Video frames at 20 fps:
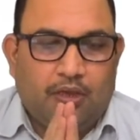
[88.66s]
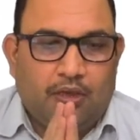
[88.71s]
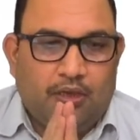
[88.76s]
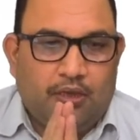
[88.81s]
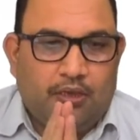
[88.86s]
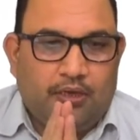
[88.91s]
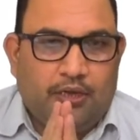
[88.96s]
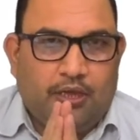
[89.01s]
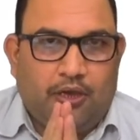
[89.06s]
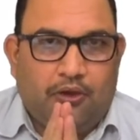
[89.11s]

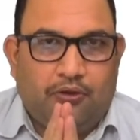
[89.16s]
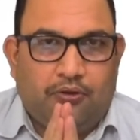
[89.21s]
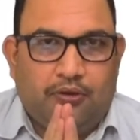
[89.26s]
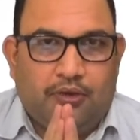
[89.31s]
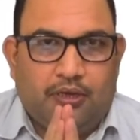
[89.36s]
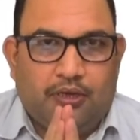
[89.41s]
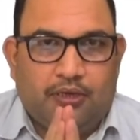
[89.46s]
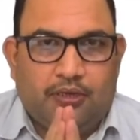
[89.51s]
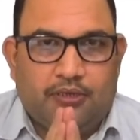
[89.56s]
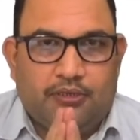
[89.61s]

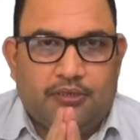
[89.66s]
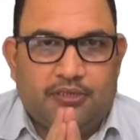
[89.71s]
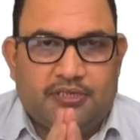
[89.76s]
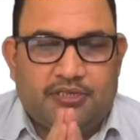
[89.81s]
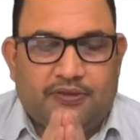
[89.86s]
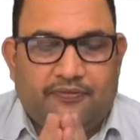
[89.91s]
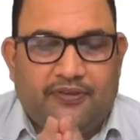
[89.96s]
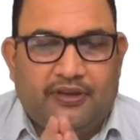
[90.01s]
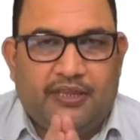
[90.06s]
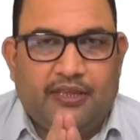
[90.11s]
Now, this is
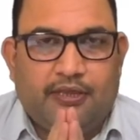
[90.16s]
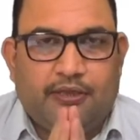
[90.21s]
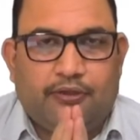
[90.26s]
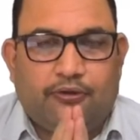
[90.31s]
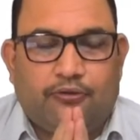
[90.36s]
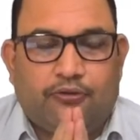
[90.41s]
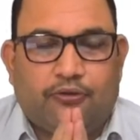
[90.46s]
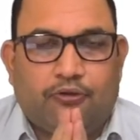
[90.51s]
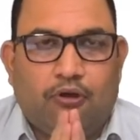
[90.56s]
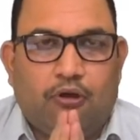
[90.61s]
a very
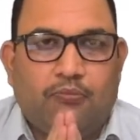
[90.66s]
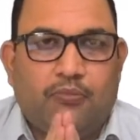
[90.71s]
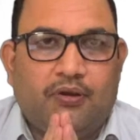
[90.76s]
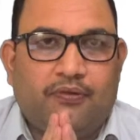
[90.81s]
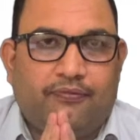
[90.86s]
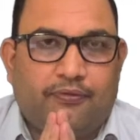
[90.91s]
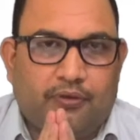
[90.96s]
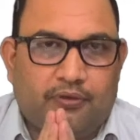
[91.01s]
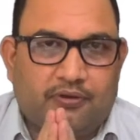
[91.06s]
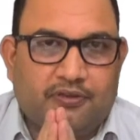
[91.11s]
common
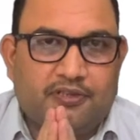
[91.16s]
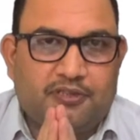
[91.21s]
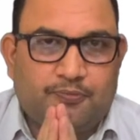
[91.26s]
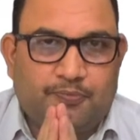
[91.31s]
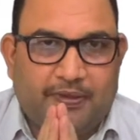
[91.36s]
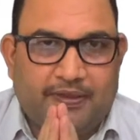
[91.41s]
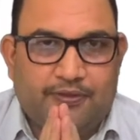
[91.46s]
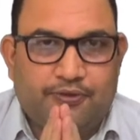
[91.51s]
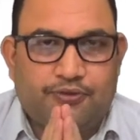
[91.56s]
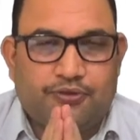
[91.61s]
figure of
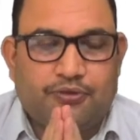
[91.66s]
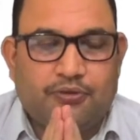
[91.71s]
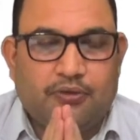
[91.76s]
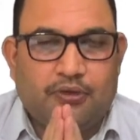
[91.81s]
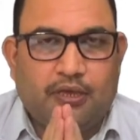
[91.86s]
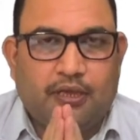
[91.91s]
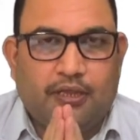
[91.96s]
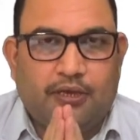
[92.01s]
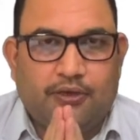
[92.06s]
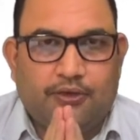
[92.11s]
speech,
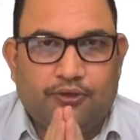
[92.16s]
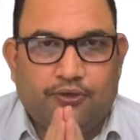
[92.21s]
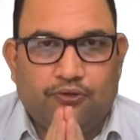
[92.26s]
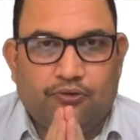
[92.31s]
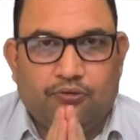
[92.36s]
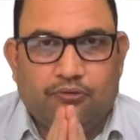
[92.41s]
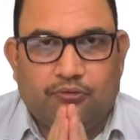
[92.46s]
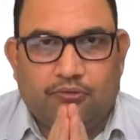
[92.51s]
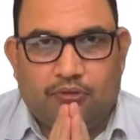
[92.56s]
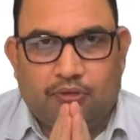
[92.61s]
and
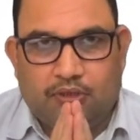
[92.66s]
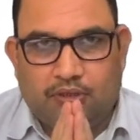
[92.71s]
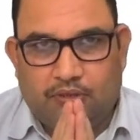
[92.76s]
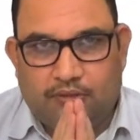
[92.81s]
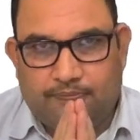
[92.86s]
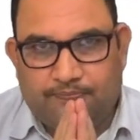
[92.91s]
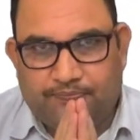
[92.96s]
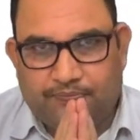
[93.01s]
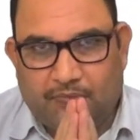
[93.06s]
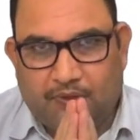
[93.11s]
you
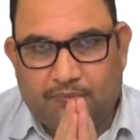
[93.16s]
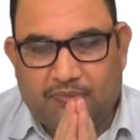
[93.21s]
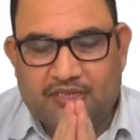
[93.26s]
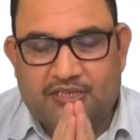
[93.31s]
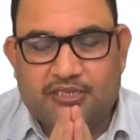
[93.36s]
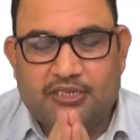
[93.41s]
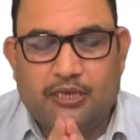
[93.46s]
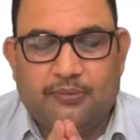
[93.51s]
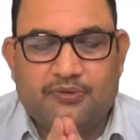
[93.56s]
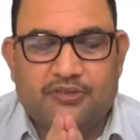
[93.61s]

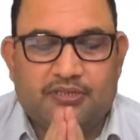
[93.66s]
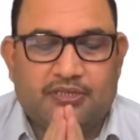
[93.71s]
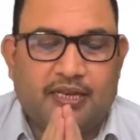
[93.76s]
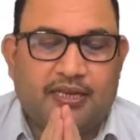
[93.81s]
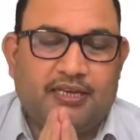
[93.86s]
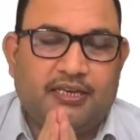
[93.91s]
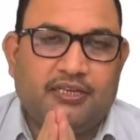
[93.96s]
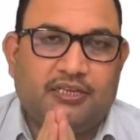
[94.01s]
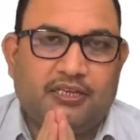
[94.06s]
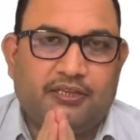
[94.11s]
must have
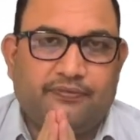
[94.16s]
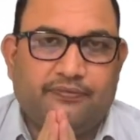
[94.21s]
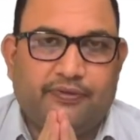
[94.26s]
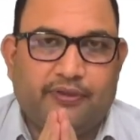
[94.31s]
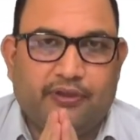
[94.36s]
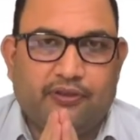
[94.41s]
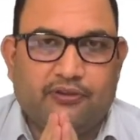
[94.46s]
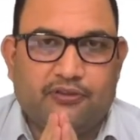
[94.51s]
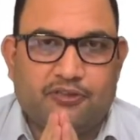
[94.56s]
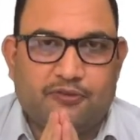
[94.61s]
studied this
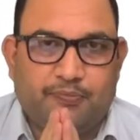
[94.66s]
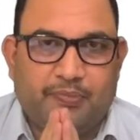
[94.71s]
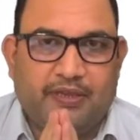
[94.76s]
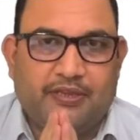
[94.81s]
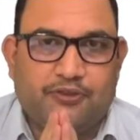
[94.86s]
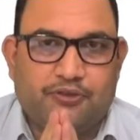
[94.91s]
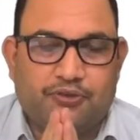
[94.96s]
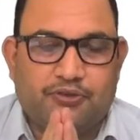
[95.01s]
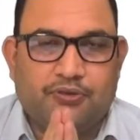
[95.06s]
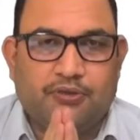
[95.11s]
figure of
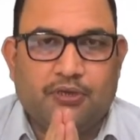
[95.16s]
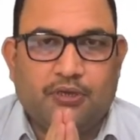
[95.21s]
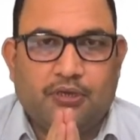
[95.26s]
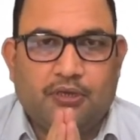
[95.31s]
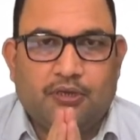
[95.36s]
speech